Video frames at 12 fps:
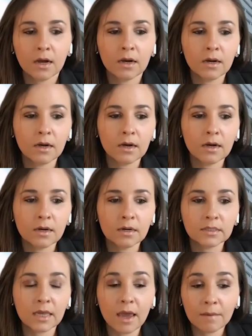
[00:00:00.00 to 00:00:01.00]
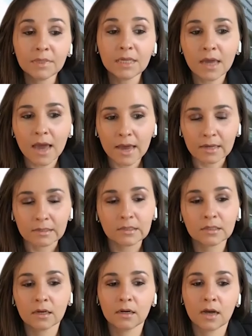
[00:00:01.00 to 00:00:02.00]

The MDS